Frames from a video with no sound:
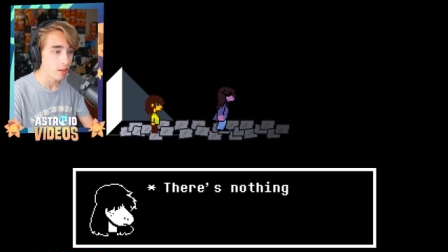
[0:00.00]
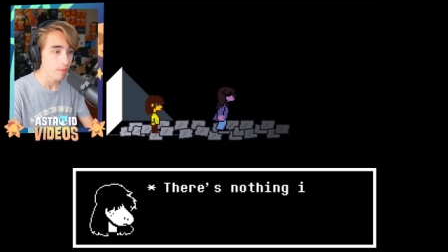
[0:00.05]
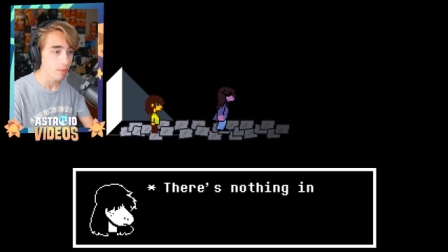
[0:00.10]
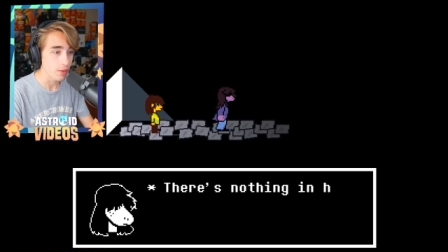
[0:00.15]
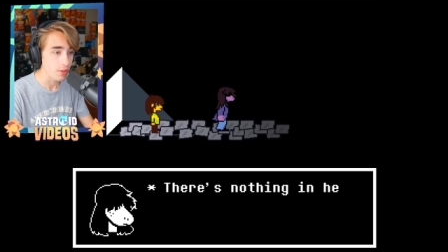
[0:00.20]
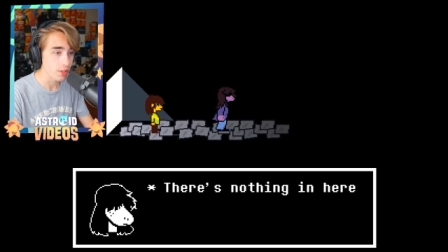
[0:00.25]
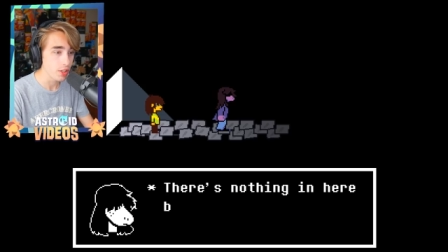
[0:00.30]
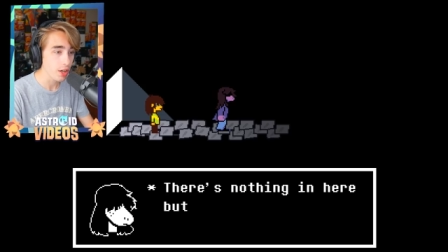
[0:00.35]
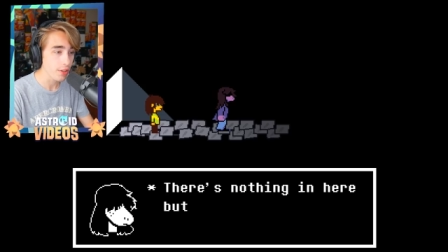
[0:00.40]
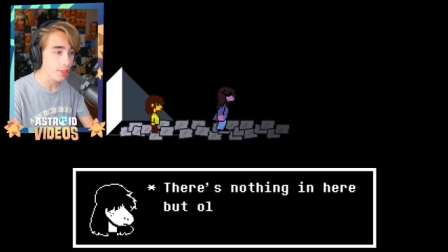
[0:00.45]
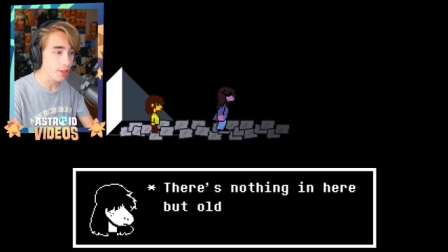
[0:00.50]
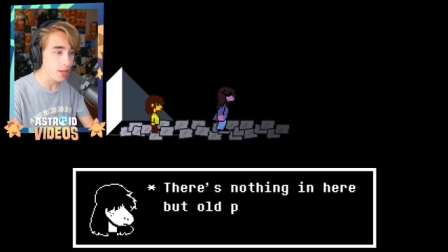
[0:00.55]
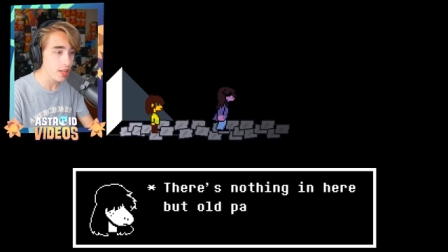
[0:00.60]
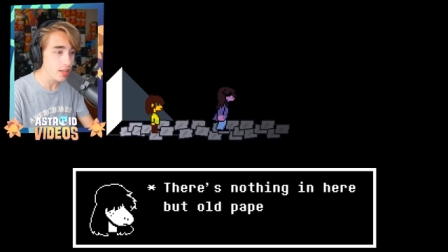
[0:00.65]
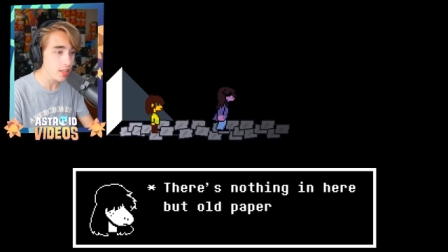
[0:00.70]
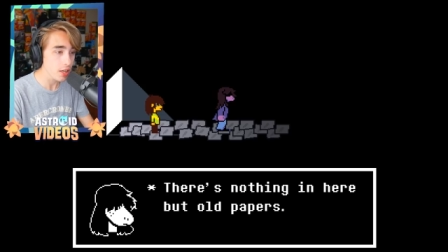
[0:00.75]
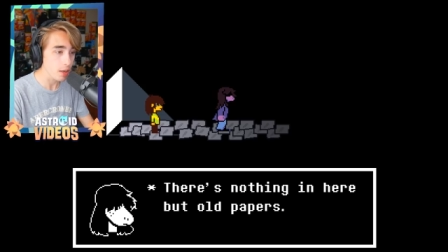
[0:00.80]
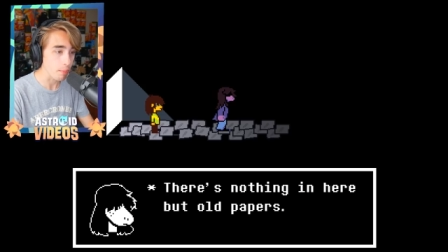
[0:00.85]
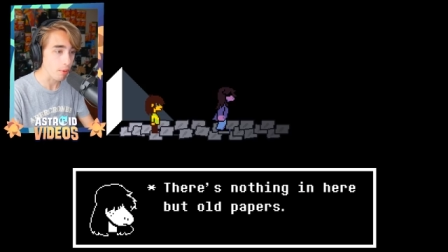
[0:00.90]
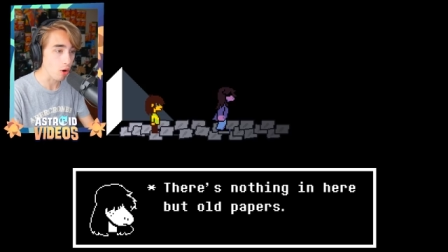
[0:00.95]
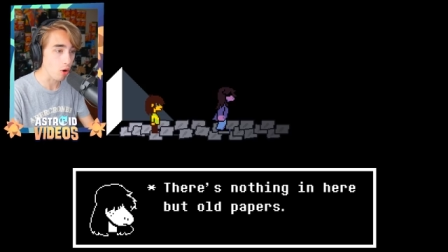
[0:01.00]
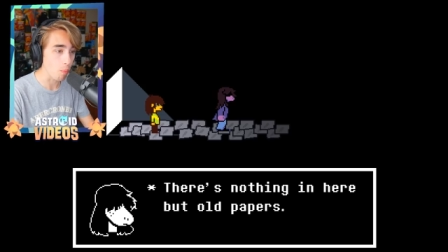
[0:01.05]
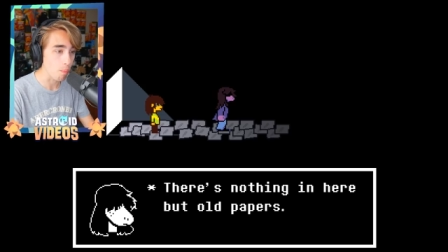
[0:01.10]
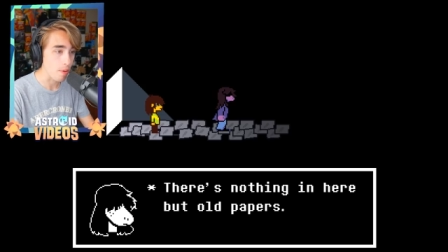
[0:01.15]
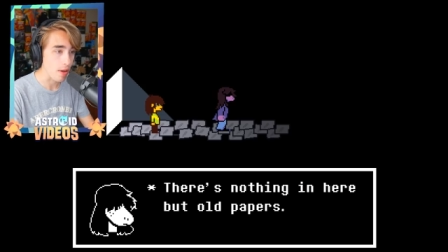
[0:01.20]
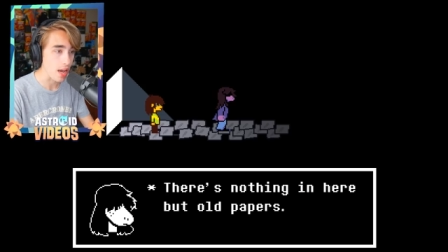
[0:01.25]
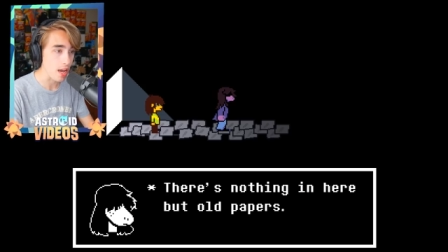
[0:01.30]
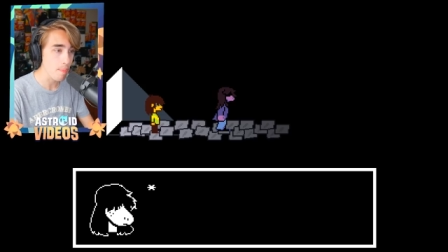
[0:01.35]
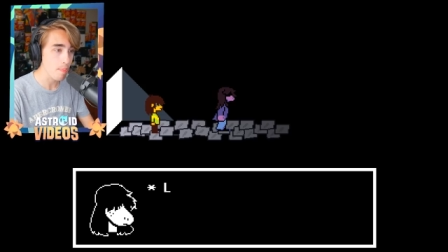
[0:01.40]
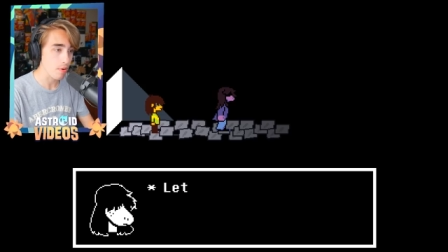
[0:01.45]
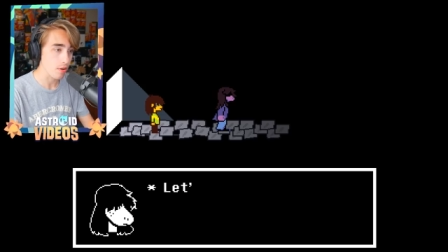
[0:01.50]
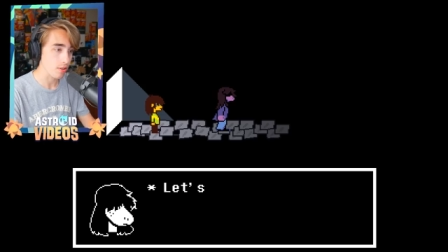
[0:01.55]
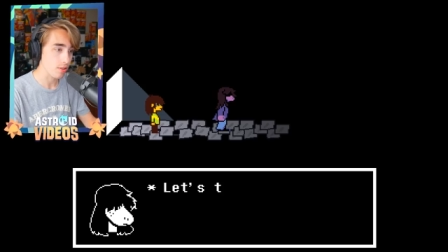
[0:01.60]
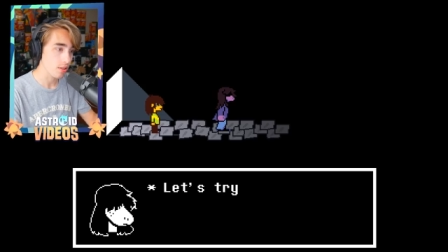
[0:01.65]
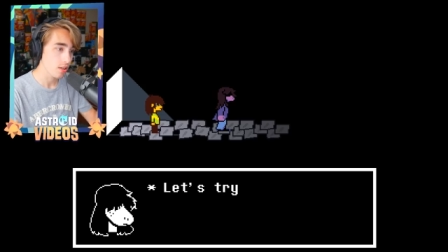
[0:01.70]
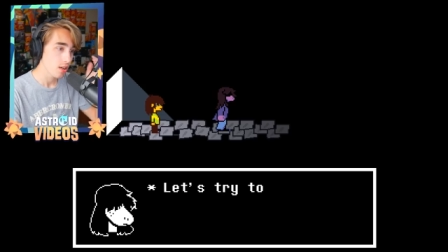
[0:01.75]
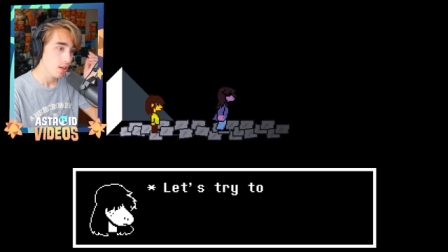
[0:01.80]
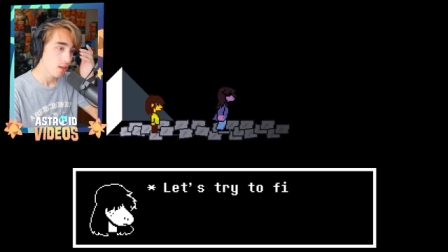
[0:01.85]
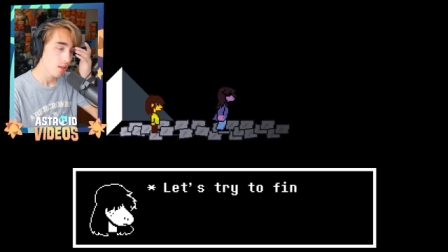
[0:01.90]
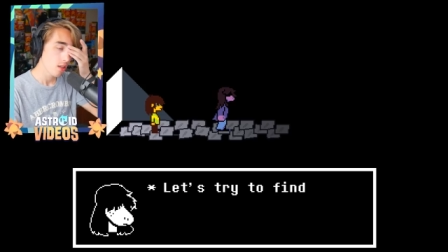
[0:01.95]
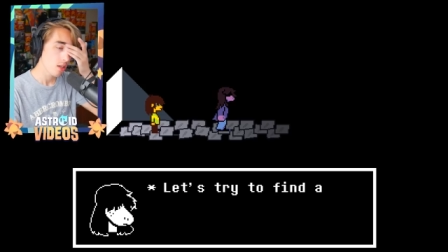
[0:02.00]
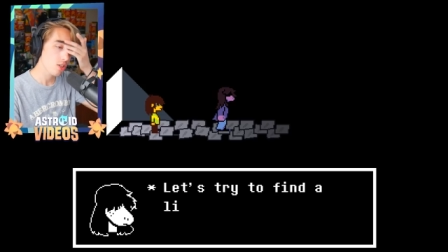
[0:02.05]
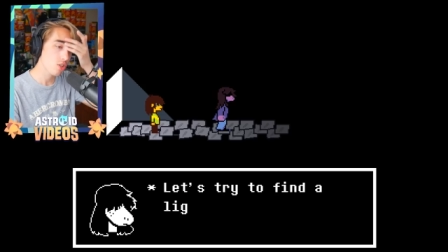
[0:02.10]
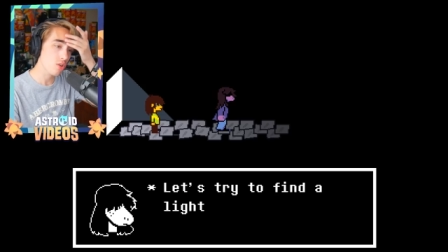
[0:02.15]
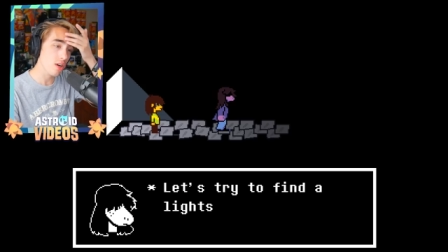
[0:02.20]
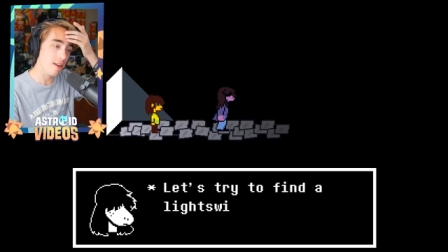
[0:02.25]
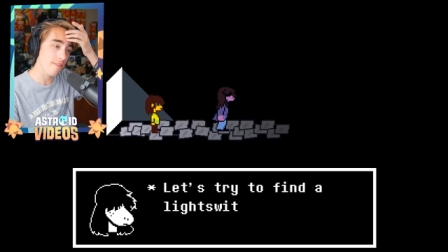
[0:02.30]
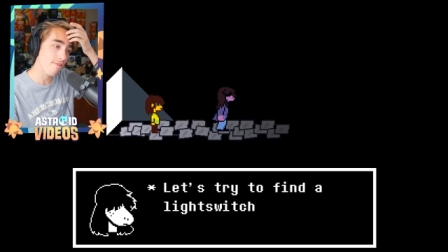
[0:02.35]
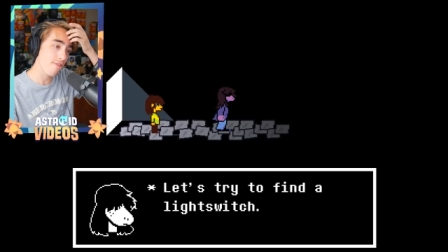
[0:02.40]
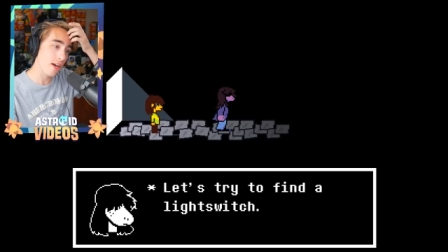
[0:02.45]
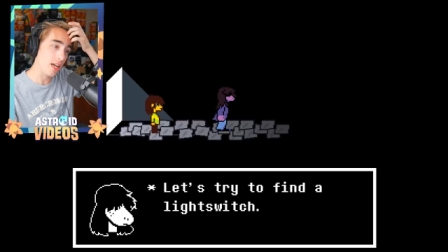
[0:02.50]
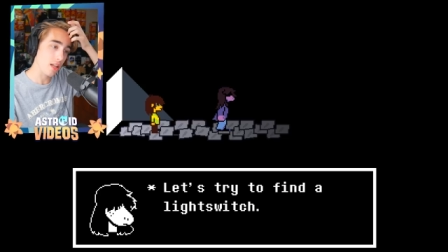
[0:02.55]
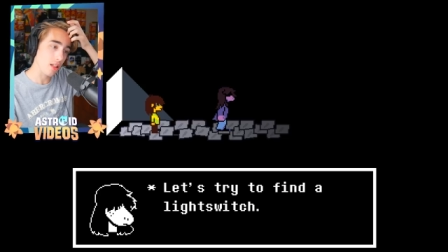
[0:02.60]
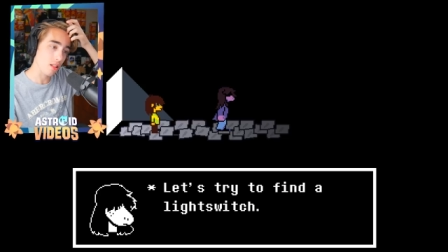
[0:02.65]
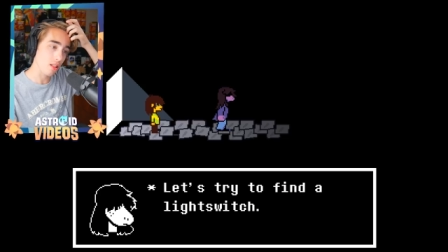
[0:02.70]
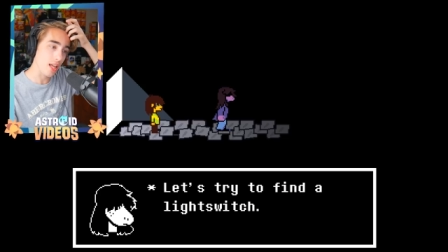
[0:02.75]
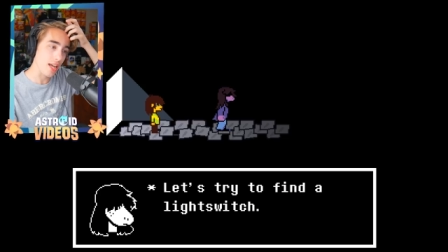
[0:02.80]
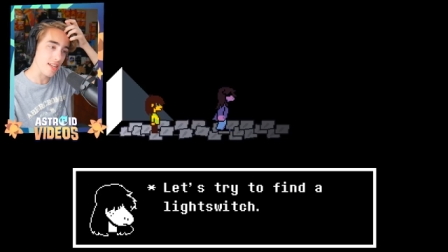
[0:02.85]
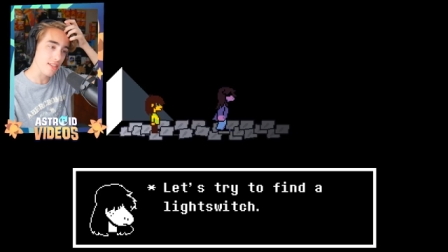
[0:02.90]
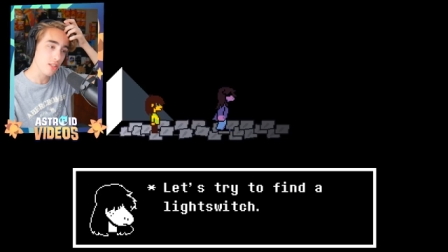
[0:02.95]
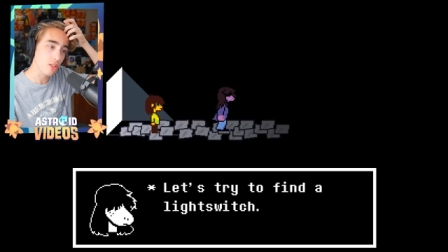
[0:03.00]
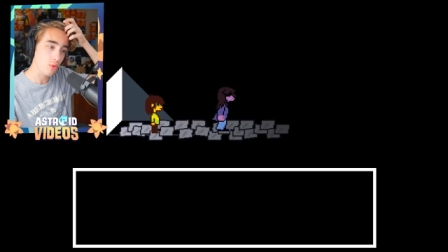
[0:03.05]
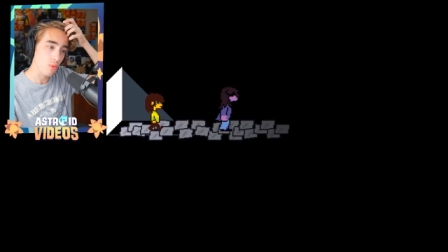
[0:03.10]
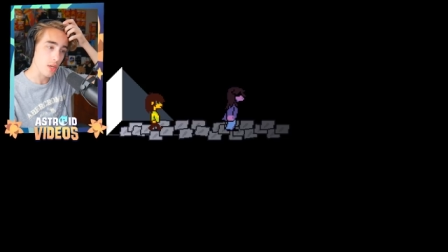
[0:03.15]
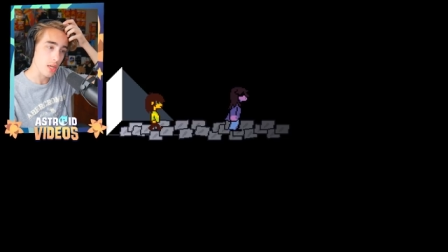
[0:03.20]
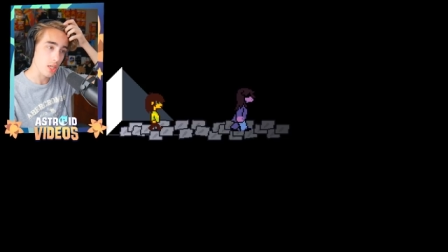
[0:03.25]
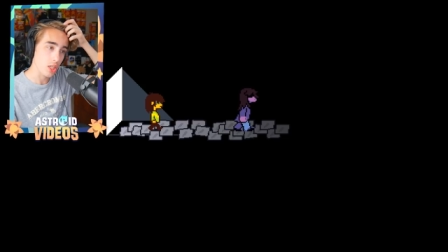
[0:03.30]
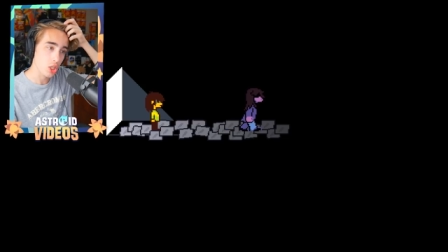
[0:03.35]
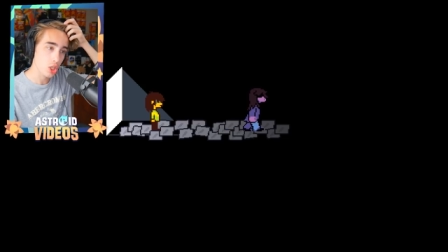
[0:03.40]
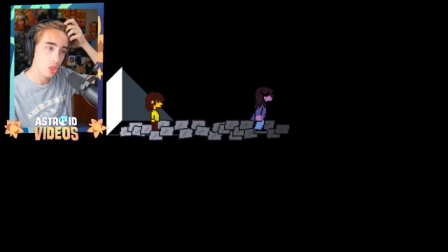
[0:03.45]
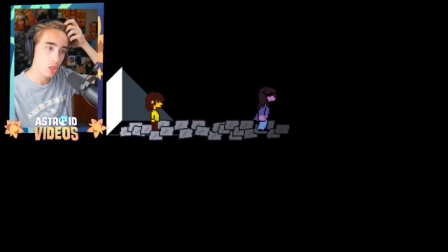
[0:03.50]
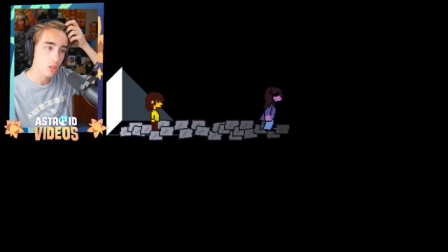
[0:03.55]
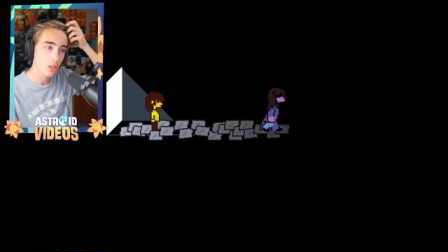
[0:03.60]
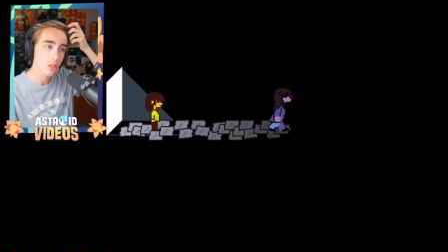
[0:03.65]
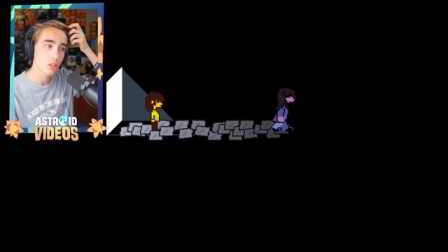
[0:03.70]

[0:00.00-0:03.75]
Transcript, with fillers: There's nothing in here but old papers. Let's try to find a light switch.